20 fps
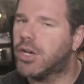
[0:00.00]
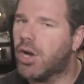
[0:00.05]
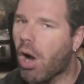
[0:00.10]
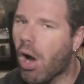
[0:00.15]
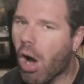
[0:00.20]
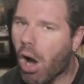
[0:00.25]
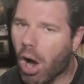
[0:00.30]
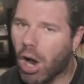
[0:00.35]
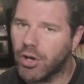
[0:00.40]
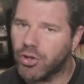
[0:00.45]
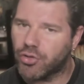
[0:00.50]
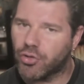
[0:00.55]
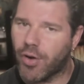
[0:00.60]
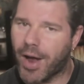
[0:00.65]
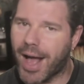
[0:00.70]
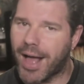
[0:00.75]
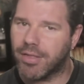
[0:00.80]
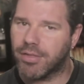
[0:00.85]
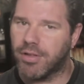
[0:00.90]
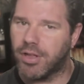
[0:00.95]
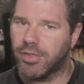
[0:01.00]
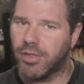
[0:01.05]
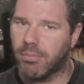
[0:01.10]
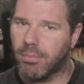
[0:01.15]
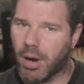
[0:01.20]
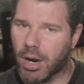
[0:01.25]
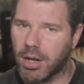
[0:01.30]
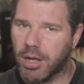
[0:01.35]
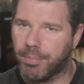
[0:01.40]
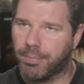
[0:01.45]
contrast in the
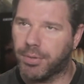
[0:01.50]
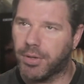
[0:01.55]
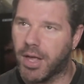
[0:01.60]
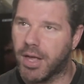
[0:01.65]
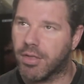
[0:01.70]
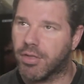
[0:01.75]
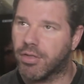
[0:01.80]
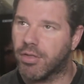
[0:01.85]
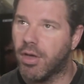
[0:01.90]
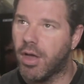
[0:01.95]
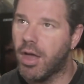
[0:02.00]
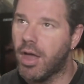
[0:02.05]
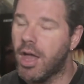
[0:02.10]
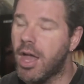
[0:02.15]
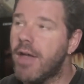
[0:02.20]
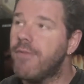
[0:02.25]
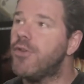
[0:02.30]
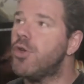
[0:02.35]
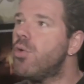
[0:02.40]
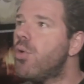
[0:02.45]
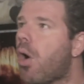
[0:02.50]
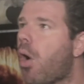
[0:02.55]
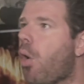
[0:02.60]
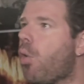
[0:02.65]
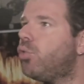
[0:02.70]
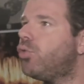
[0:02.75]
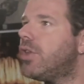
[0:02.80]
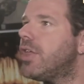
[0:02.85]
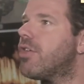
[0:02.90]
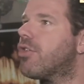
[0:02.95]
marketplace. If you
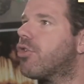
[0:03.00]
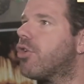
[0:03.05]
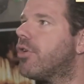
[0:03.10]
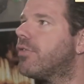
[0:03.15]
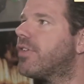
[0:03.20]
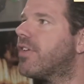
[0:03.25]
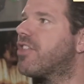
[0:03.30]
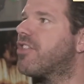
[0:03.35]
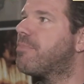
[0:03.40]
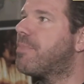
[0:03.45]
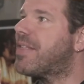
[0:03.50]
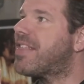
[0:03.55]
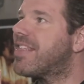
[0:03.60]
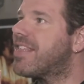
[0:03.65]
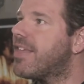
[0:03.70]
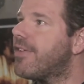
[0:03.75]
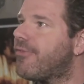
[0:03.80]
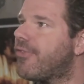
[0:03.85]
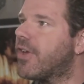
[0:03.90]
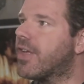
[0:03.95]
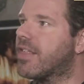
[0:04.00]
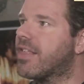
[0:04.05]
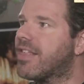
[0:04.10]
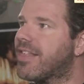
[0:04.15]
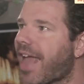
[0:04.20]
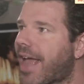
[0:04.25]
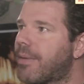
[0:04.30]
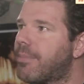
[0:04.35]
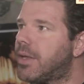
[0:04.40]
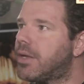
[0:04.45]
only served a specific
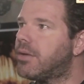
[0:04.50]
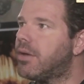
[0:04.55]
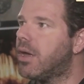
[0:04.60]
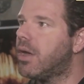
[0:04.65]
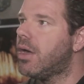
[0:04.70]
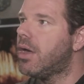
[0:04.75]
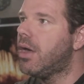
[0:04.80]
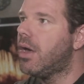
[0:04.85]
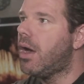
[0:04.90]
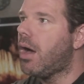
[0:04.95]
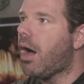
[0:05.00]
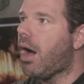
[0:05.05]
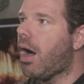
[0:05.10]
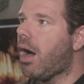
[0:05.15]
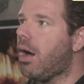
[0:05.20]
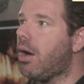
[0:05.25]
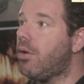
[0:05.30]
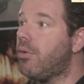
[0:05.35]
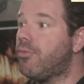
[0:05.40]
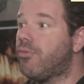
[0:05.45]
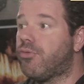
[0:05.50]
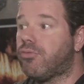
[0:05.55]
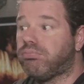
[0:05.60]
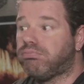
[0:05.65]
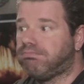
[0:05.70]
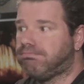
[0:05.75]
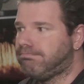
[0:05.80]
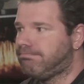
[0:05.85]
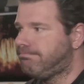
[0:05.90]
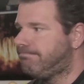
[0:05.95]
segment of
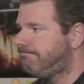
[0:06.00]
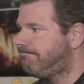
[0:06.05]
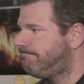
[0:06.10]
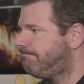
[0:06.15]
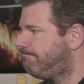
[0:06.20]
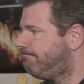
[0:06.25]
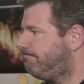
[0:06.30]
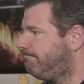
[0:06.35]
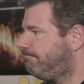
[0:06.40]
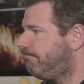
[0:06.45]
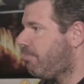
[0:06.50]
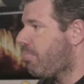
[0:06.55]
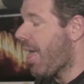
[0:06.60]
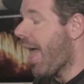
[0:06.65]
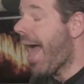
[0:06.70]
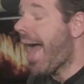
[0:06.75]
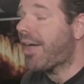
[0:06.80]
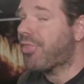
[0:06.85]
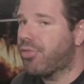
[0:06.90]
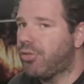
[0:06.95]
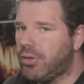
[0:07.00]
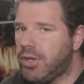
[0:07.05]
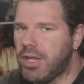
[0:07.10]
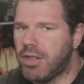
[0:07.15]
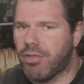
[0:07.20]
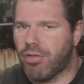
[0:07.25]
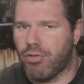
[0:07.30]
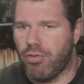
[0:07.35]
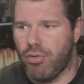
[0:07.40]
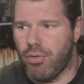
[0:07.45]

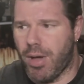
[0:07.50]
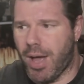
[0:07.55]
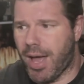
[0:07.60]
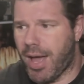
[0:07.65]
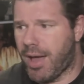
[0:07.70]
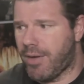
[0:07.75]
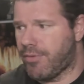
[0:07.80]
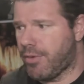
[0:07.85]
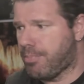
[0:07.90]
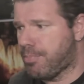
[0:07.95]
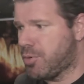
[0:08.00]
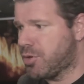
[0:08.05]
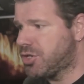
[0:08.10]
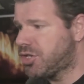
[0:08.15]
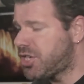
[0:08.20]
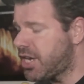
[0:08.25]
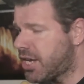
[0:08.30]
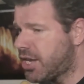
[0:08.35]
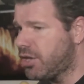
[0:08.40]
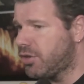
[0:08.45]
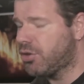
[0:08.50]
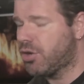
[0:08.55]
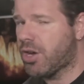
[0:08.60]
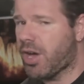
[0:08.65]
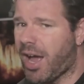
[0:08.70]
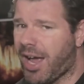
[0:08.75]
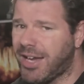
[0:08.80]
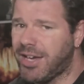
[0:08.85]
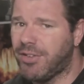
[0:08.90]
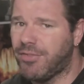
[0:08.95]
athletes who have a particular
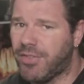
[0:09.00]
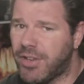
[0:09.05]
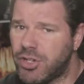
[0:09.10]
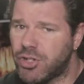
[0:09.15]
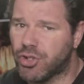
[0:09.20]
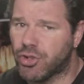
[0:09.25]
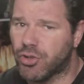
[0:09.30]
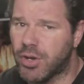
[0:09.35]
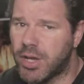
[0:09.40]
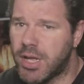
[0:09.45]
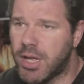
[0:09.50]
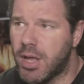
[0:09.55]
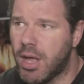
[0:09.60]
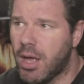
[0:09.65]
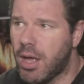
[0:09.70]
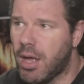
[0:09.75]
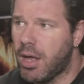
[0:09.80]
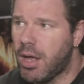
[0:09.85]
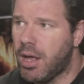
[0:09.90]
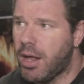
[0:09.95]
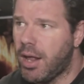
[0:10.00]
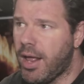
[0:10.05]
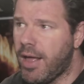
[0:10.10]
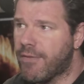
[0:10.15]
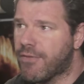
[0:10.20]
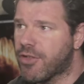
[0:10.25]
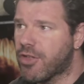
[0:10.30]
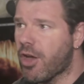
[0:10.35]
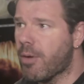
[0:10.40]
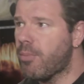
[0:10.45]
kind of injury,
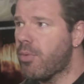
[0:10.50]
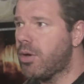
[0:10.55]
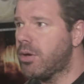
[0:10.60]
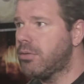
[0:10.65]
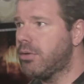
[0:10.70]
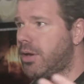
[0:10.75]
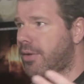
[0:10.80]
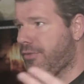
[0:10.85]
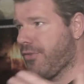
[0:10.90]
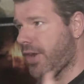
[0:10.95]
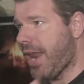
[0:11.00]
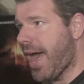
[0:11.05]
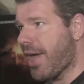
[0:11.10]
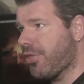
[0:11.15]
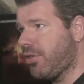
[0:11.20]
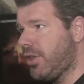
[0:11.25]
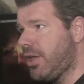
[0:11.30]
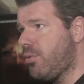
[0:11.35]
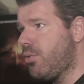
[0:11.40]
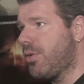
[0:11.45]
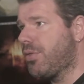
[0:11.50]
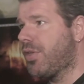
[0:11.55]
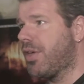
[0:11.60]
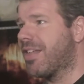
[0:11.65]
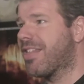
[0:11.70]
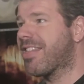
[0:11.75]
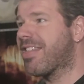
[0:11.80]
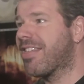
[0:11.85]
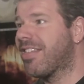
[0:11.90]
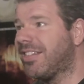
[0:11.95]
if an athlete with a
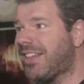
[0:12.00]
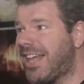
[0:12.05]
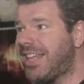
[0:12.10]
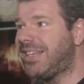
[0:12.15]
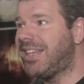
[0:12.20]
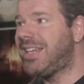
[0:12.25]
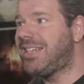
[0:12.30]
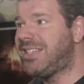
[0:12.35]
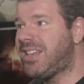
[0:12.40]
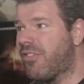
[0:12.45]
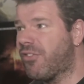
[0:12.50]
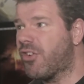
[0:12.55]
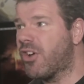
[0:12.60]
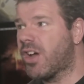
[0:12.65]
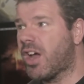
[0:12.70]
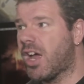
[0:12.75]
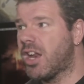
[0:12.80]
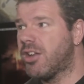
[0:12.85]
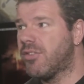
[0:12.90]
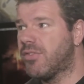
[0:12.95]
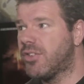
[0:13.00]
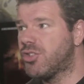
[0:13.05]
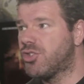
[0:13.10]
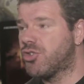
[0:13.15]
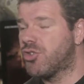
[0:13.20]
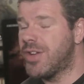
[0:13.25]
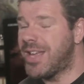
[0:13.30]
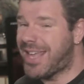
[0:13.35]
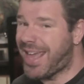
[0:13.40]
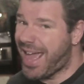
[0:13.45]
slightly different kind of
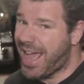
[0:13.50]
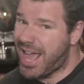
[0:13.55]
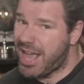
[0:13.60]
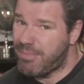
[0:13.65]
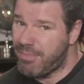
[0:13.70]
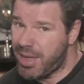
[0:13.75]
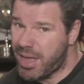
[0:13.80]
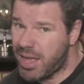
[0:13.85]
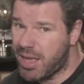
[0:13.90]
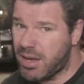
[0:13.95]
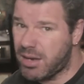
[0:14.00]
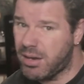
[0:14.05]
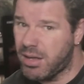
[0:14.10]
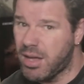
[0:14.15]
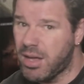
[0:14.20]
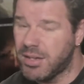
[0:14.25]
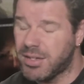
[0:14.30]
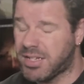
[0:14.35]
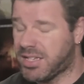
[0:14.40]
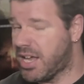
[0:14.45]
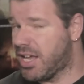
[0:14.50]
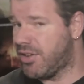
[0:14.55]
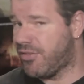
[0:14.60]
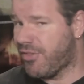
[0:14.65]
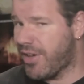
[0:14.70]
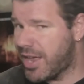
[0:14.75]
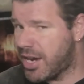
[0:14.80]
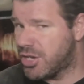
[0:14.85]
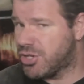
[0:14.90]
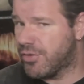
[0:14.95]
injury came in to take
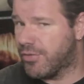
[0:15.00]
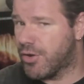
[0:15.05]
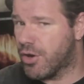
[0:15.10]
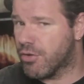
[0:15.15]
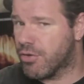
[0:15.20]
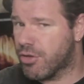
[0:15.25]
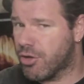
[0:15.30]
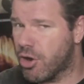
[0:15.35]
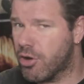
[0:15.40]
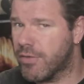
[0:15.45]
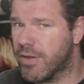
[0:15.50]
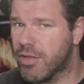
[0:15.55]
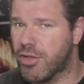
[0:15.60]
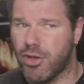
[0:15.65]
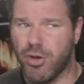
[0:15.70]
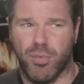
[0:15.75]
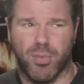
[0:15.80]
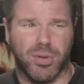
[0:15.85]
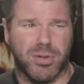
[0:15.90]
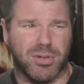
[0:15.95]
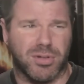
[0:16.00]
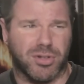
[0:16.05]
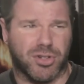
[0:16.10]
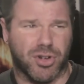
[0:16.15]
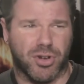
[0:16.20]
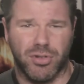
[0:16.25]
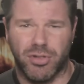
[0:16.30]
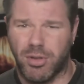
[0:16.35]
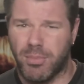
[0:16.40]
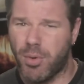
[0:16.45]
advantage of your service, you wouldn't
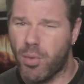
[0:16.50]
turn them